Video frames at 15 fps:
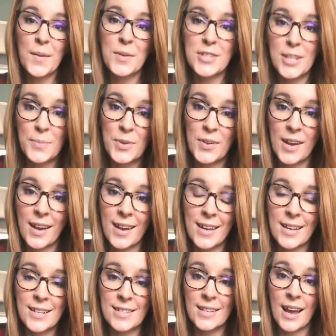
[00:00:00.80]
what's up you
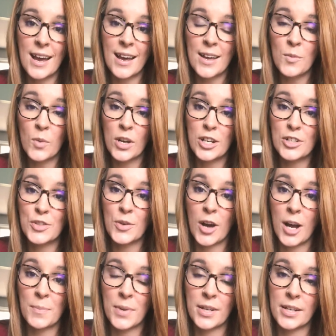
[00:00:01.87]
guys? I wanted to
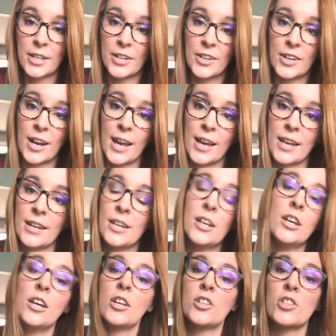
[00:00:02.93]
hop on here and
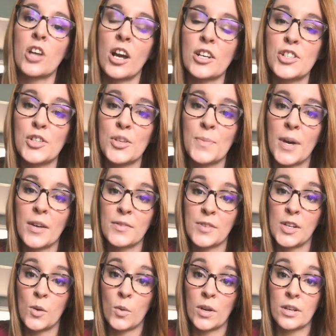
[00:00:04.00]
talk to you about
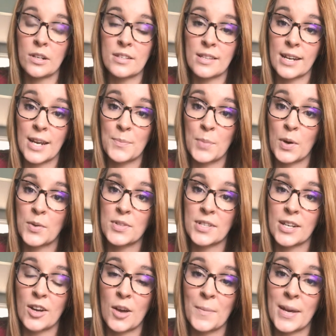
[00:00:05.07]
the oils that I
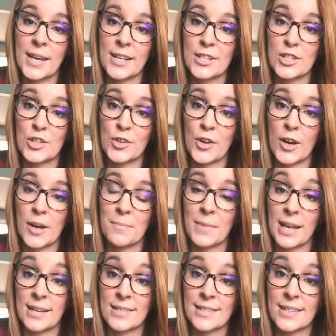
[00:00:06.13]
posted on my Instagram
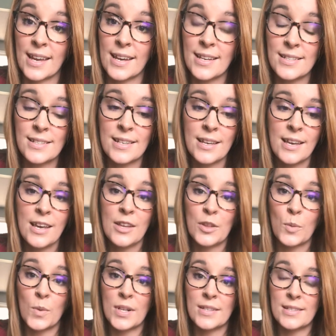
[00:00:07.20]
last night,
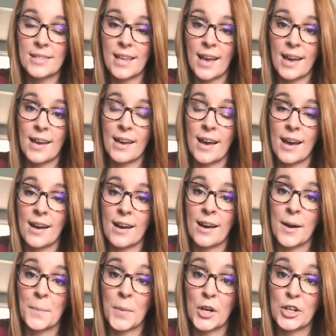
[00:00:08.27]
the ones that
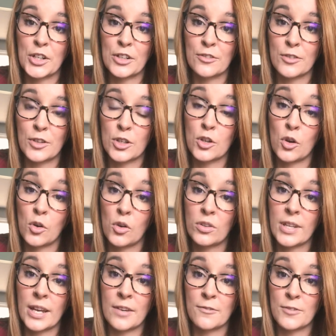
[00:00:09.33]
are good for cold
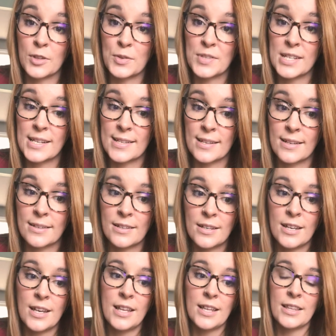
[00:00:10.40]
and flu season.
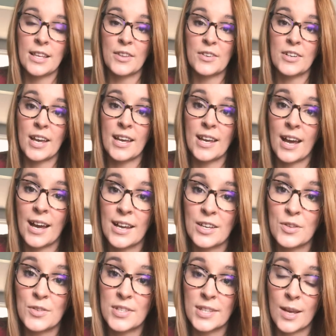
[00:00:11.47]
The other night I
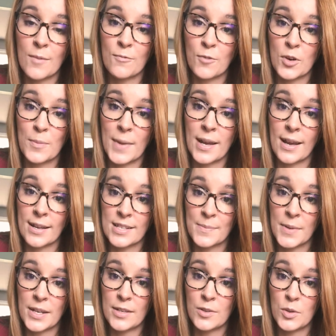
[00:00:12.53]
used them for my
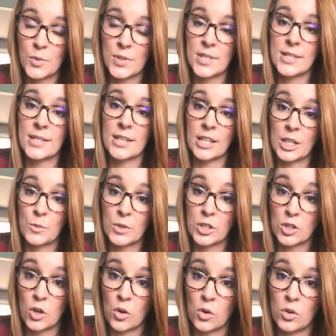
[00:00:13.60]
husband who was dealing with a
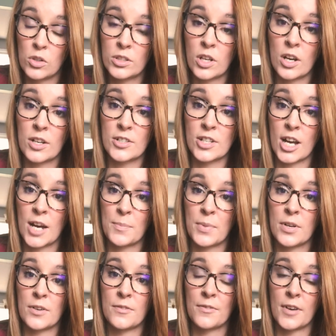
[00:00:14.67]
cold on top
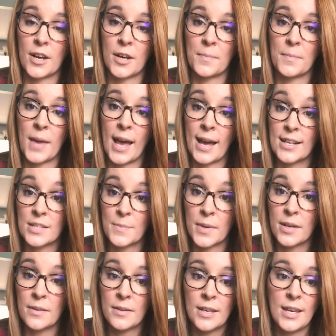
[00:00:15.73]
of
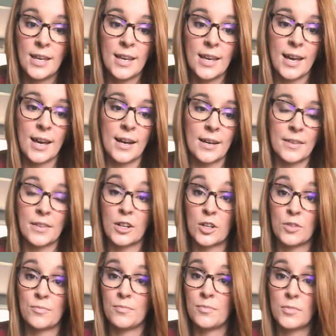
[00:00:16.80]
asthma. The
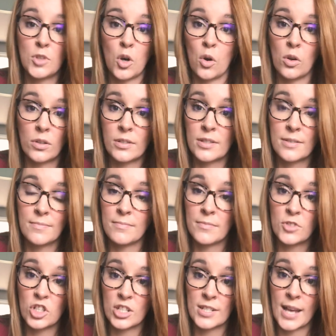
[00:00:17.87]
colds
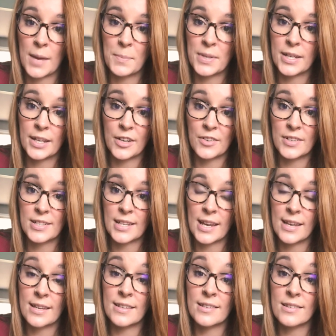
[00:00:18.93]
just happened to
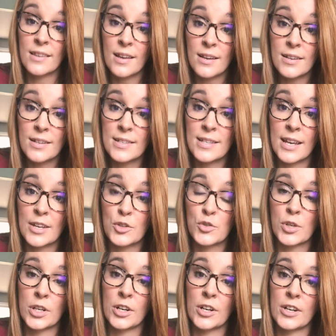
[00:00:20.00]
irritate his lungs and
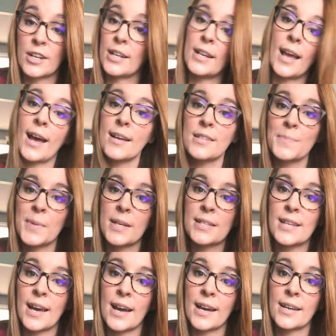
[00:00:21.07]
trigger an asthma
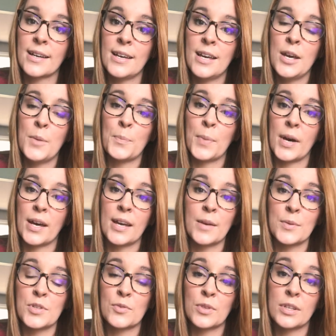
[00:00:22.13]
attack, but it
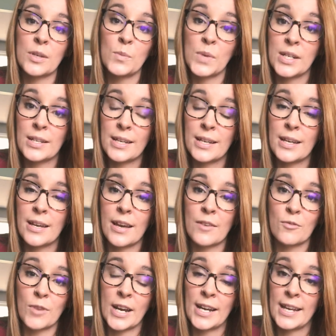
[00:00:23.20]
was really windy
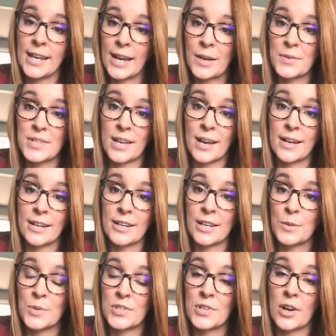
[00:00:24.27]
and rainy outside and
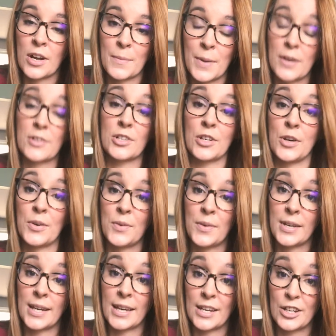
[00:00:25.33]
he was not about to
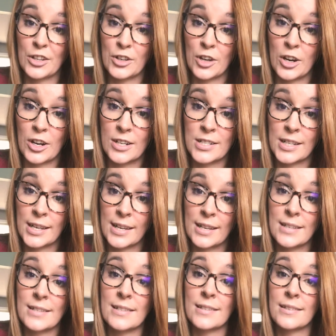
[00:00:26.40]
go get into the car to get
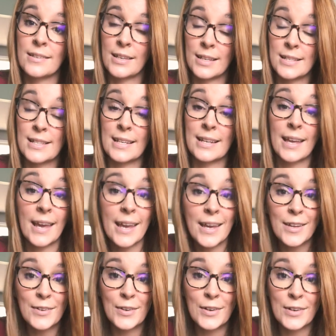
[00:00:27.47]
his
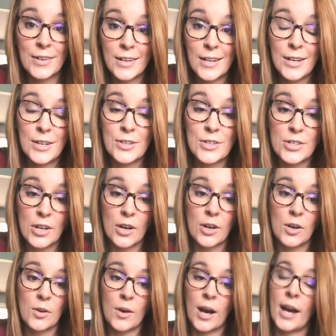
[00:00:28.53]
inhaler.
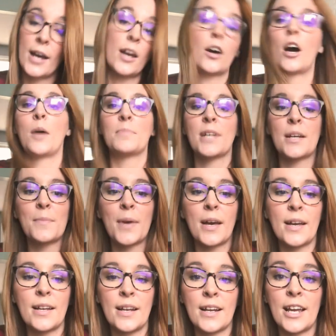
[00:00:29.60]
So I hopped out of
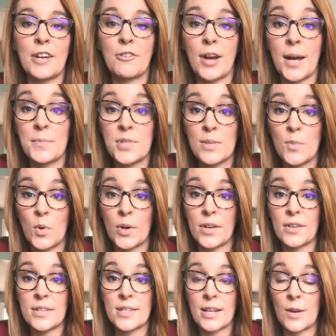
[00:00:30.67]
bed and I grabbed some
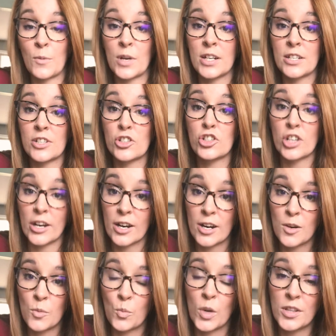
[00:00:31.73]
oils and I wanted to
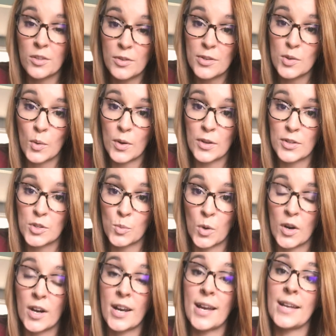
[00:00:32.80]
share what those oils
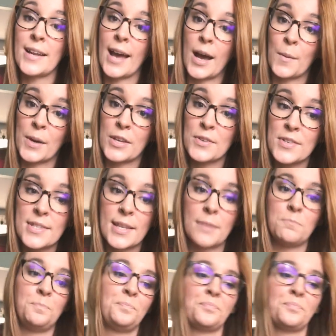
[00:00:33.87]
were and how I used them.